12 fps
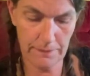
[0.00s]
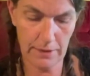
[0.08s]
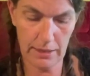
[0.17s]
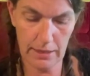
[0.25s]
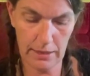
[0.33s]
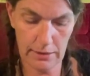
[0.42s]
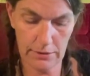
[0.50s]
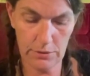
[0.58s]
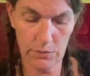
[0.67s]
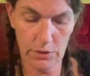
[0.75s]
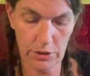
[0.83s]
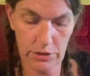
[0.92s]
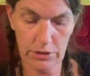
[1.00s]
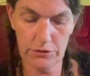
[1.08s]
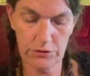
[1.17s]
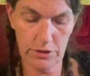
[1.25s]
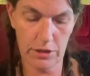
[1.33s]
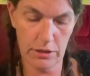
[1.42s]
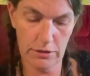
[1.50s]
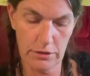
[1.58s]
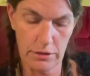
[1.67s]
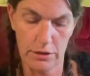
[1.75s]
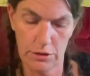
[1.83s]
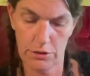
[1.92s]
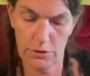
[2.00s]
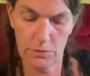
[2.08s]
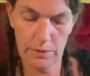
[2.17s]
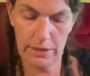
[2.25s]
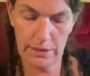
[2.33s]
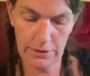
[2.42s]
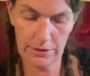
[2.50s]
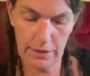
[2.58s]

And we're going to start with